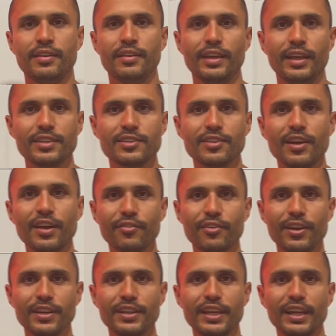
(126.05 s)
That's all. Have
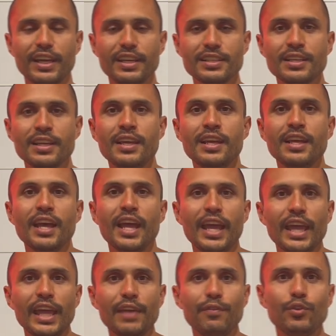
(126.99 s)
a great day, guys.
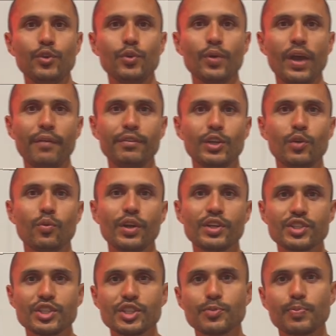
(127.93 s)
If you have any
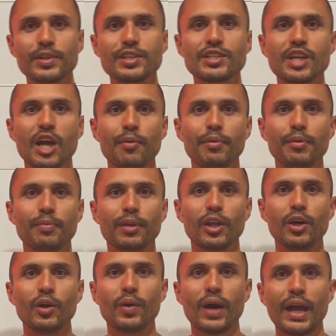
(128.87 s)
questions, please comment
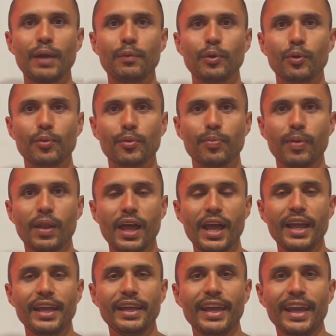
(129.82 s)
below. I will
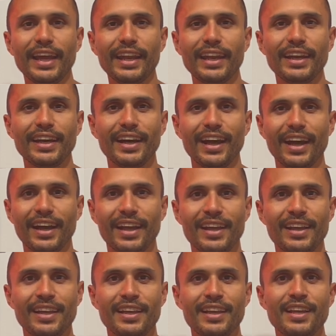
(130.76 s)
reply. And uh,
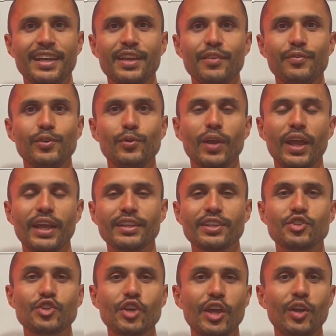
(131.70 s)
if you like the
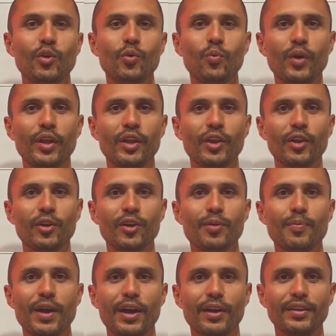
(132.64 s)
channel and want to learn
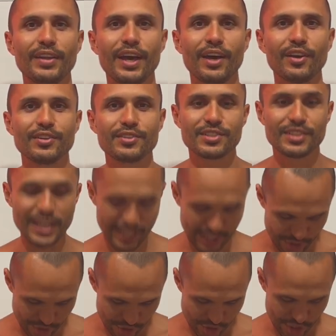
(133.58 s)
about how to stay in
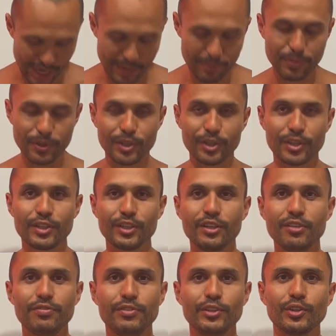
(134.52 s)
good shape, look
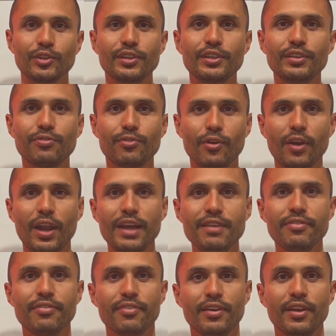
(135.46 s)
good, feel good for
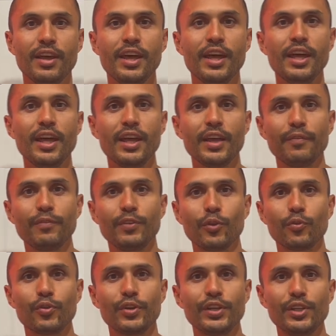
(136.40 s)
life, feel
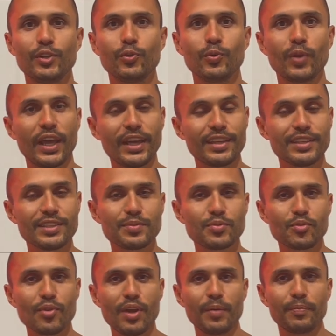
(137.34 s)
free to like and
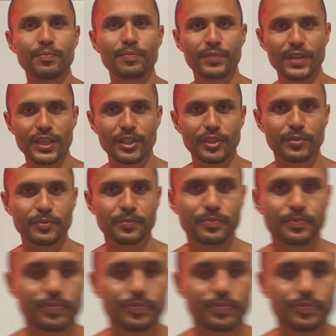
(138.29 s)
subscribe. Thank you.